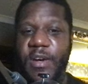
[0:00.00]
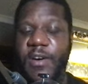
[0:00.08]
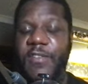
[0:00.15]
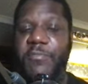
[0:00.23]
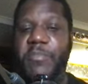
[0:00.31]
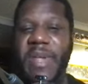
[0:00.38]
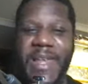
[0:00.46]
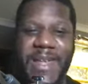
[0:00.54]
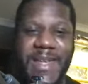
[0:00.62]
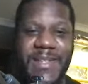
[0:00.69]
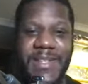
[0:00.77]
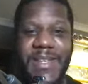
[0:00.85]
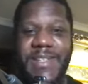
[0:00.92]
of
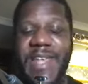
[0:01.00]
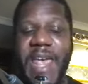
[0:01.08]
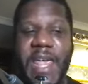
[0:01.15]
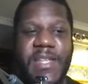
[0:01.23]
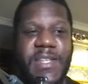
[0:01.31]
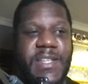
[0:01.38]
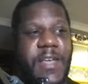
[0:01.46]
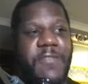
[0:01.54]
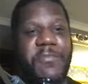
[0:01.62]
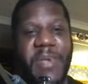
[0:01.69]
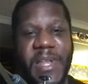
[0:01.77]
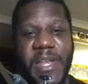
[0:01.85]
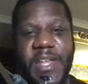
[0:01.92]
billions, the tens of
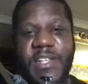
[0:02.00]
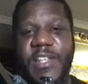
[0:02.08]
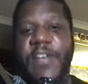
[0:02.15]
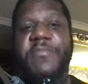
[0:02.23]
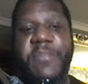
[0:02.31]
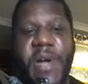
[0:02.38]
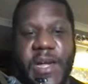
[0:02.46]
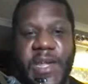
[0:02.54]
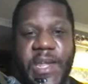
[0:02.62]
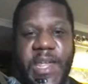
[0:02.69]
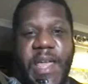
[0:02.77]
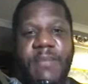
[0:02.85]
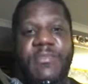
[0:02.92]
billions of market
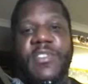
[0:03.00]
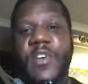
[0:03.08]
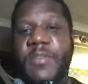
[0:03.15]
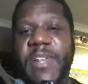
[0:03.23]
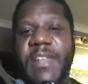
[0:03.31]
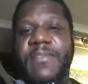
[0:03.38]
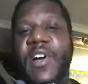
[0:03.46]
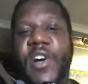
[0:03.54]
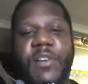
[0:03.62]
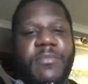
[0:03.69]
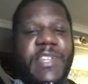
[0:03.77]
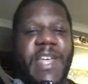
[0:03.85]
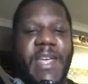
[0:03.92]
cap. So I believe that
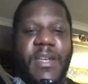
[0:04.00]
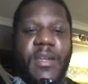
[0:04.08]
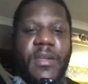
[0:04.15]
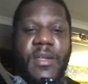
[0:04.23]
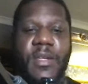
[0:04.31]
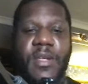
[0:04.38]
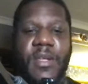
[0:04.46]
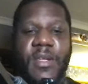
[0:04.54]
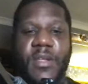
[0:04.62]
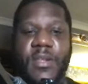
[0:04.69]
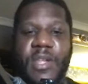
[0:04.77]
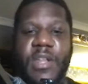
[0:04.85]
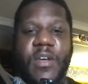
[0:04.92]
OPSEC,
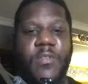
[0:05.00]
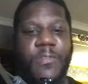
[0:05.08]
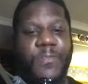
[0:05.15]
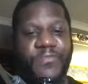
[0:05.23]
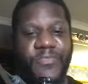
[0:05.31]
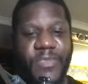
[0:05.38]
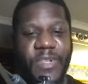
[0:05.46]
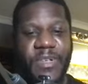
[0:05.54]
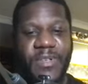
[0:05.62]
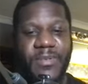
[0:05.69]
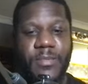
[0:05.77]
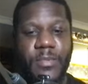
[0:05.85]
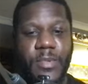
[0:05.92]
you know,
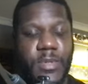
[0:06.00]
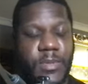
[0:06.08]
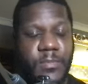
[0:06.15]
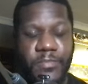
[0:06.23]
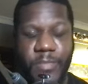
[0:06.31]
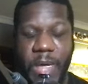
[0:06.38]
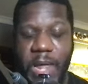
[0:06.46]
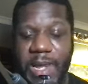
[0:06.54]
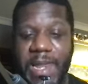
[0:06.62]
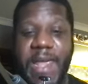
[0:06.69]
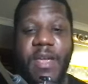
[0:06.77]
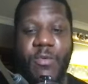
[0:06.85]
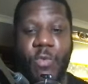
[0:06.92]
a
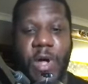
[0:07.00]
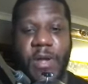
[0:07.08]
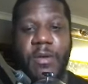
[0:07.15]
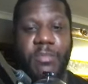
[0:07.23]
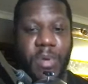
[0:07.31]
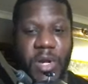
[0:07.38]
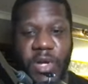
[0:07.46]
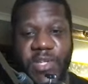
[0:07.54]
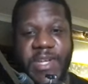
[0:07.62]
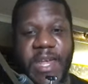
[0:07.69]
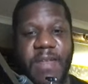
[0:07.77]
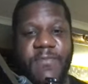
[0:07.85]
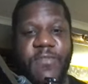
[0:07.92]
layer 1
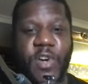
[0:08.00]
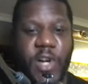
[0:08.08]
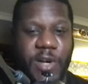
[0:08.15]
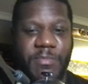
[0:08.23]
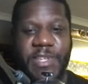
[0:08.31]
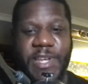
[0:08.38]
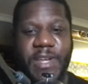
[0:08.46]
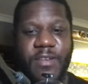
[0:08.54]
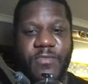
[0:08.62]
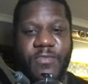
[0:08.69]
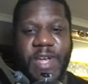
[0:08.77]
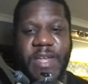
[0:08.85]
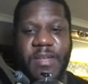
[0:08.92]
blockchain for OPSEC,
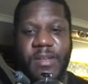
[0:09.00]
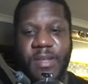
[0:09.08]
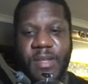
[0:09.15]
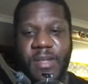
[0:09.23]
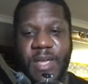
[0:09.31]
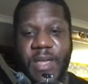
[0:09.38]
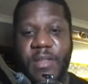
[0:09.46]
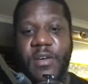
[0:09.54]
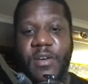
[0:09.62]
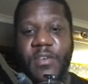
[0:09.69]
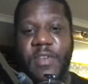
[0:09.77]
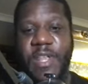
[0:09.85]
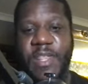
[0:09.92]
right? And not
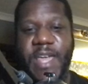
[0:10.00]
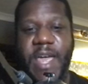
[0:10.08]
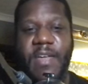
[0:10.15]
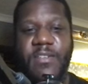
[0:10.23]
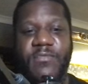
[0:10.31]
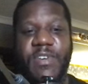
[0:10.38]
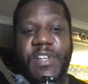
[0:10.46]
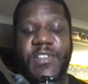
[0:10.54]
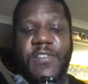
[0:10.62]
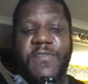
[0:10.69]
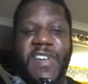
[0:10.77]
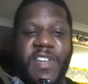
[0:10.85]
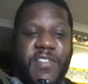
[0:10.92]
only that, right? So
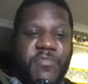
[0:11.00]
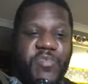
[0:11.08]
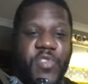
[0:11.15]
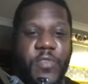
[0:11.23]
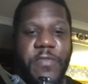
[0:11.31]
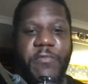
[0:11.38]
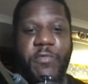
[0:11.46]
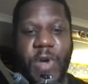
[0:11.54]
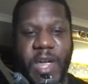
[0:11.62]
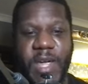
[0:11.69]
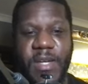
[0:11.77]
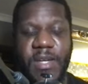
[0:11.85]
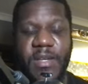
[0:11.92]
you've heard of proof of
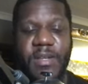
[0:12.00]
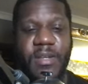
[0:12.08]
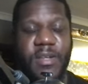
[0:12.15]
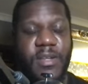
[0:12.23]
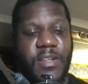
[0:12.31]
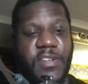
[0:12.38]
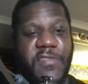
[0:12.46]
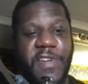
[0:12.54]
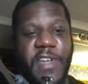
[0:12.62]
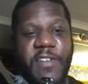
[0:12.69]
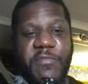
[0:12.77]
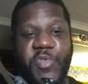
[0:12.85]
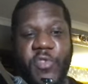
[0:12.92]
work. You've
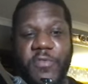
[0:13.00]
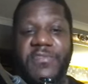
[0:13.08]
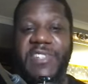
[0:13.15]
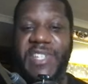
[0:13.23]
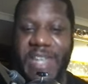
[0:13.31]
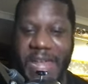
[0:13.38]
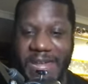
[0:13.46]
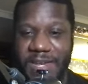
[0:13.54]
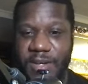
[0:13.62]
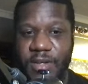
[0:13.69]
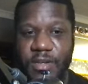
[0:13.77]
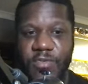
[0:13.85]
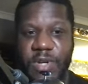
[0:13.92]
heard of proof of stake,
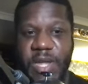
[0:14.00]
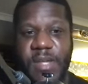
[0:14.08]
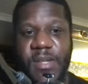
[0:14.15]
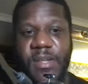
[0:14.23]
all right?